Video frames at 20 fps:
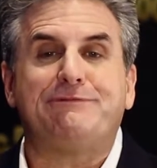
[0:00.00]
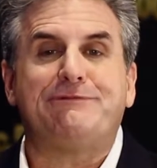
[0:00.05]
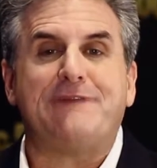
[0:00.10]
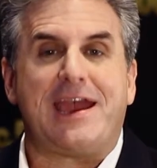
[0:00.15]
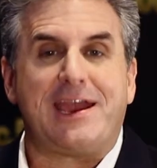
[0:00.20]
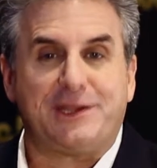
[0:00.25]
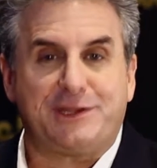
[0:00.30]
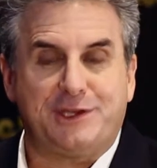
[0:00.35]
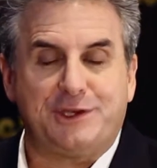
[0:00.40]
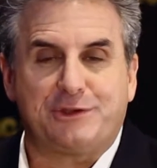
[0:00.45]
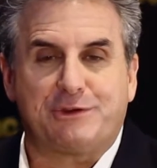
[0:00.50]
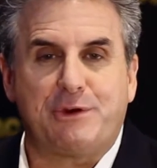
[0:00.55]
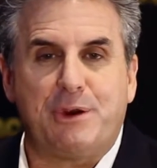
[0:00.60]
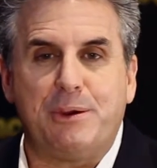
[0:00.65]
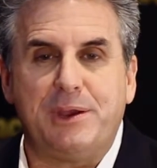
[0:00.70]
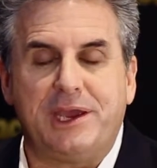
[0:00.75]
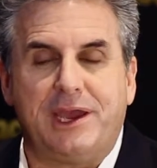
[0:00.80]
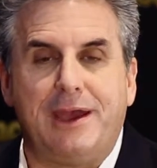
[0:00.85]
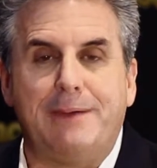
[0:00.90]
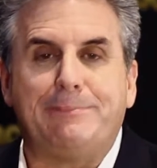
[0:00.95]
fastest
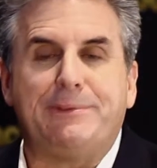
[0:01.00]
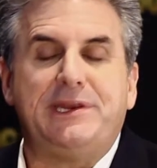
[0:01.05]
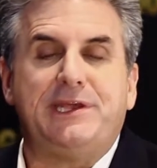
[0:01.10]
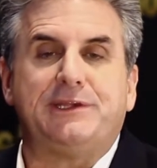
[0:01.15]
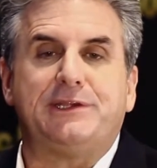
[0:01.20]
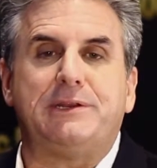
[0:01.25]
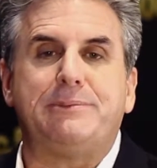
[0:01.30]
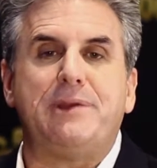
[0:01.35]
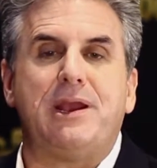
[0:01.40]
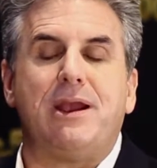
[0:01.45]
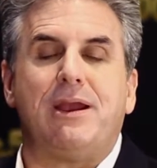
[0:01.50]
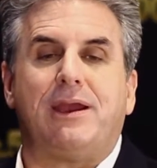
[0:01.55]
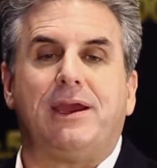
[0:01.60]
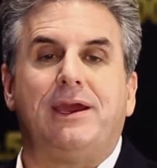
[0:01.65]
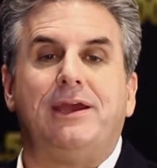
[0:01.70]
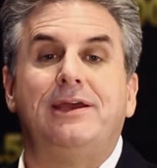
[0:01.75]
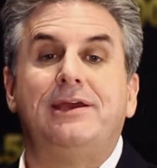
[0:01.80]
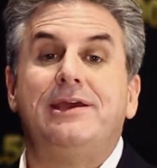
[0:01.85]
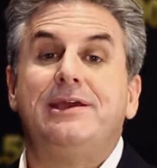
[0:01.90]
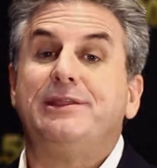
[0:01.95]
growing companies in
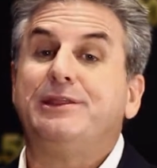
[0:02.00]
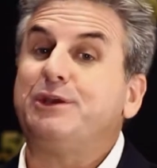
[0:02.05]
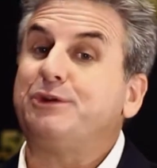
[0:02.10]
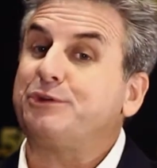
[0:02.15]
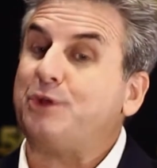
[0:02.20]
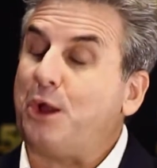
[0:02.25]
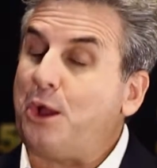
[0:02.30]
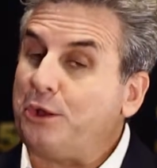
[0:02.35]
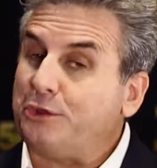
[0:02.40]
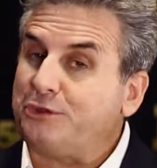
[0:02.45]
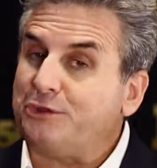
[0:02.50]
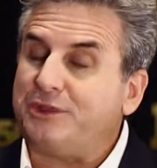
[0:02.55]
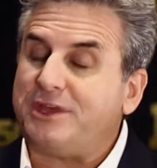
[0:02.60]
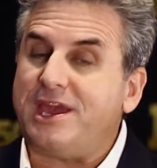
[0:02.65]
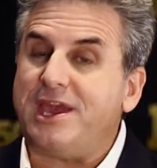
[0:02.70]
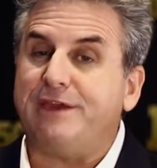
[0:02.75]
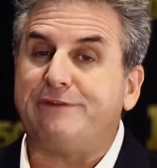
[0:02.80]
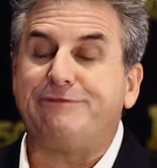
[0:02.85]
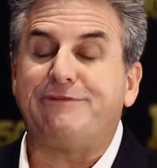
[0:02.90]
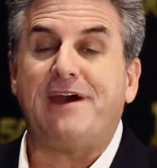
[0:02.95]
America. There's also the
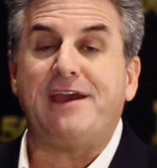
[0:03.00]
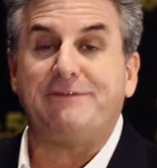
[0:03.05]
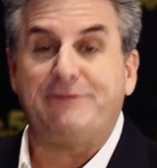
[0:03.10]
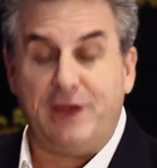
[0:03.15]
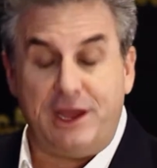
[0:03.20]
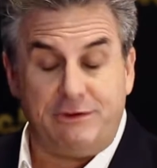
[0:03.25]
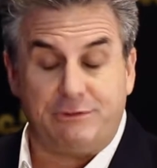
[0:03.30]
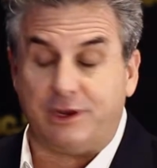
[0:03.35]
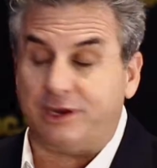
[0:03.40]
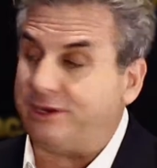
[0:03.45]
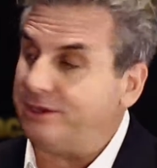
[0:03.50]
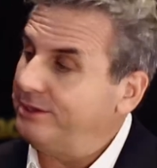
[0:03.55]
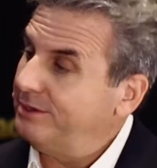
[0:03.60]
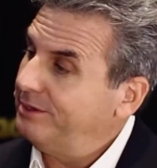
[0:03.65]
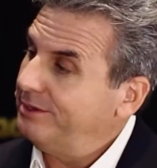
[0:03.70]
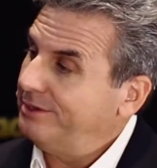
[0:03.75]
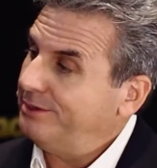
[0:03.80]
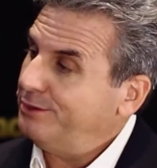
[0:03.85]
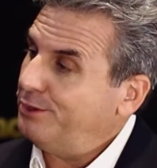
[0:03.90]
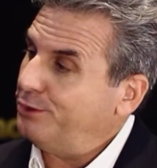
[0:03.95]
Inc. 500,
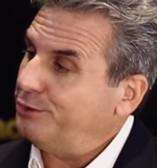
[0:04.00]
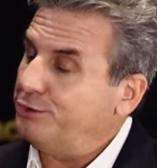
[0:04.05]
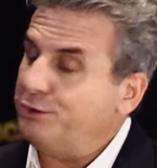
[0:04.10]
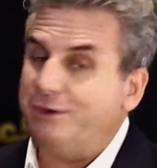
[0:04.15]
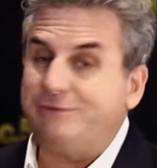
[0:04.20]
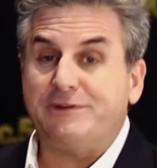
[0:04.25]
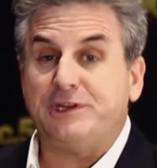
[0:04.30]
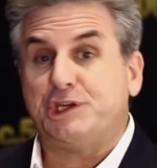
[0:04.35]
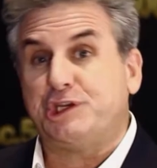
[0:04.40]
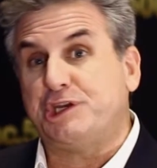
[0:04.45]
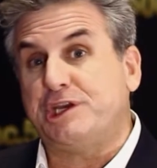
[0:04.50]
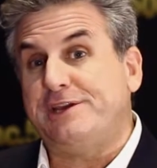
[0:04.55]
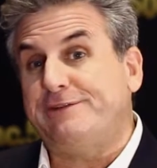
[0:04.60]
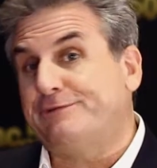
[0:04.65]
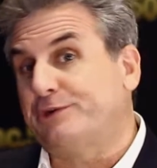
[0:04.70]
those who have achieved